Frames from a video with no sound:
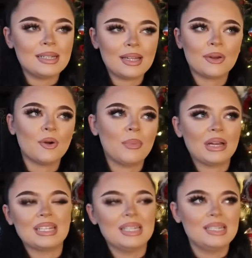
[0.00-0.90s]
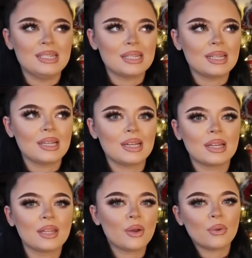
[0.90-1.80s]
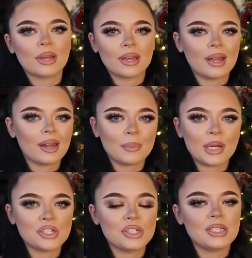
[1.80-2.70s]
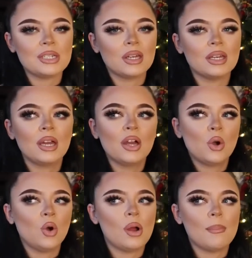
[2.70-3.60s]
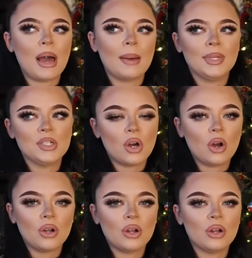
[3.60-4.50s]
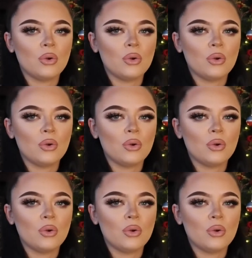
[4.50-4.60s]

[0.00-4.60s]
like going back to the Disney thing, you know, you can get like matching Disney or mom and daughter.